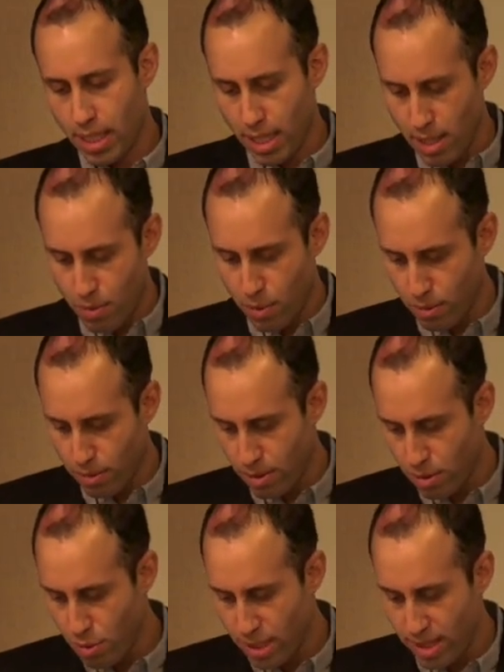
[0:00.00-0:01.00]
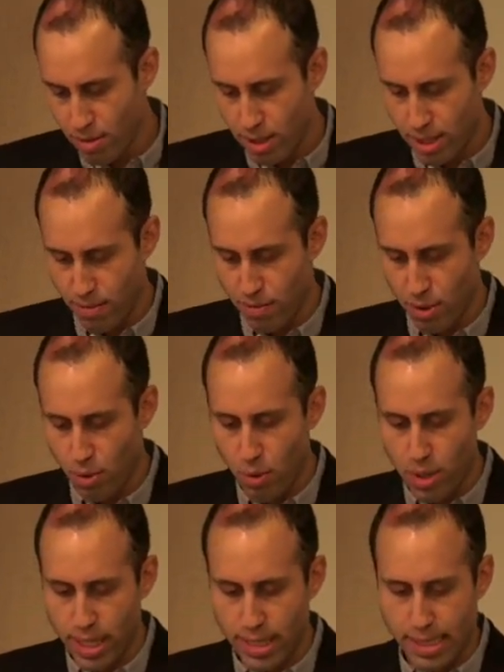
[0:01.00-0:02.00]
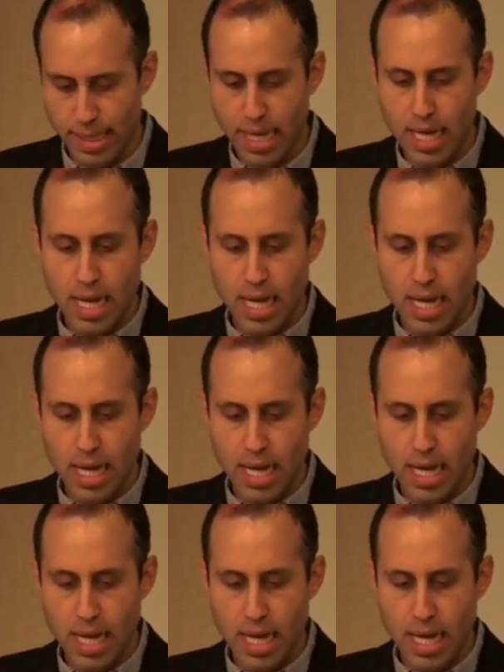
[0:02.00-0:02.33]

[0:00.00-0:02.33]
he will do a series of recordings